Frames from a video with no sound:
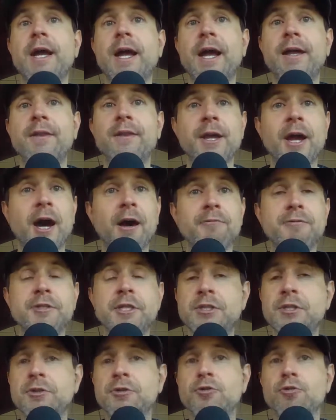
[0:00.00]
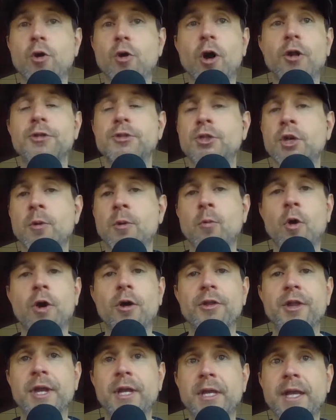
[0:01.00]
in the offseason, through all the
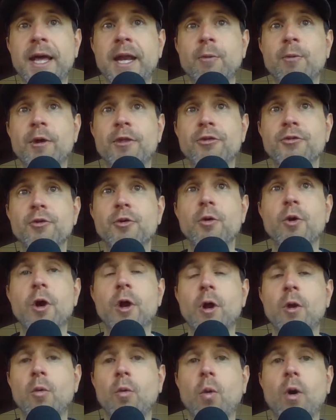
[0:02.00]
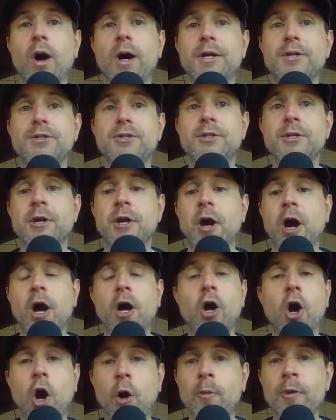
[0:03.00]
turmoil that Atlanta went through, was a
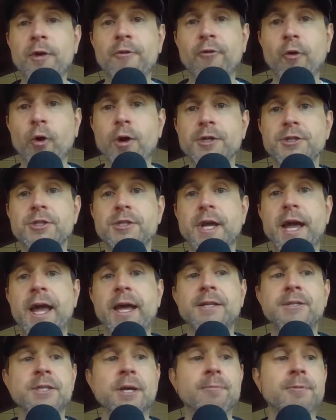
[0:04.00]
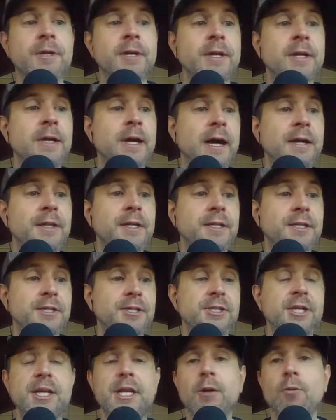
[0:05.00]
calming voice and something I think the
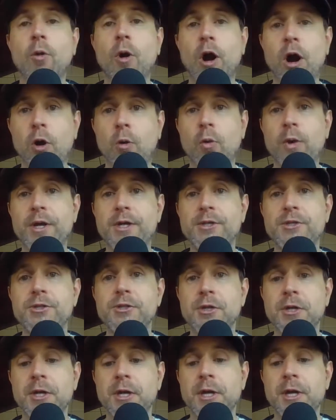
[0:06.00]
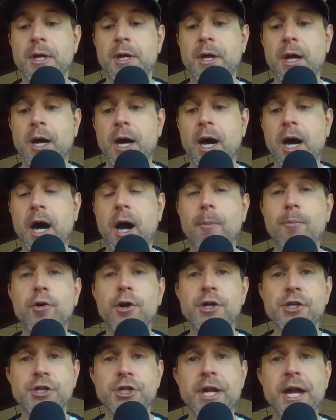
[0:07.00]
city will always
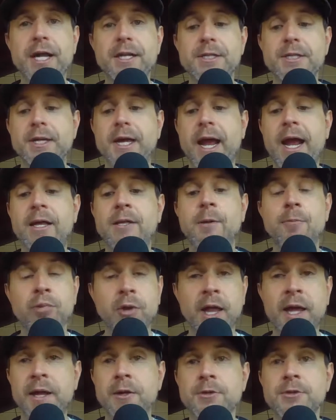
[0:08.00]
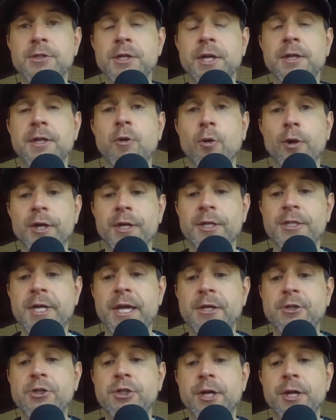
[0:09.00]
appreciate, and the players and the
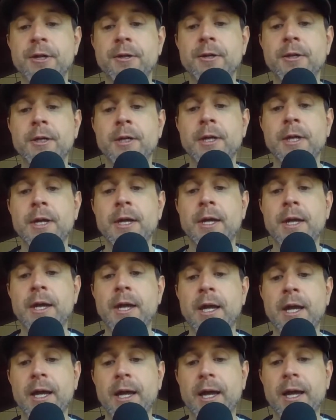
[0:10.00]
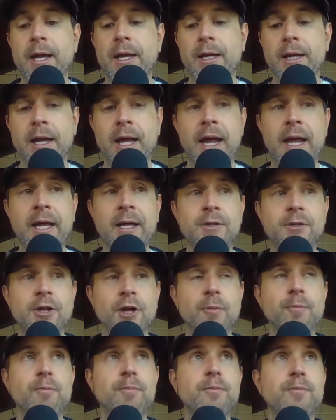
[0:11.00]
organization. And
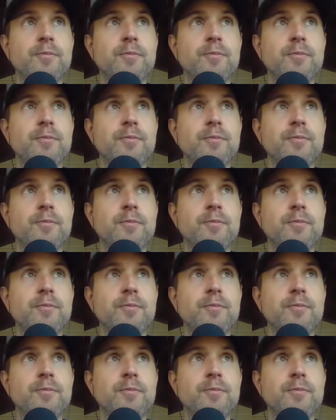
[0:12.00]
their,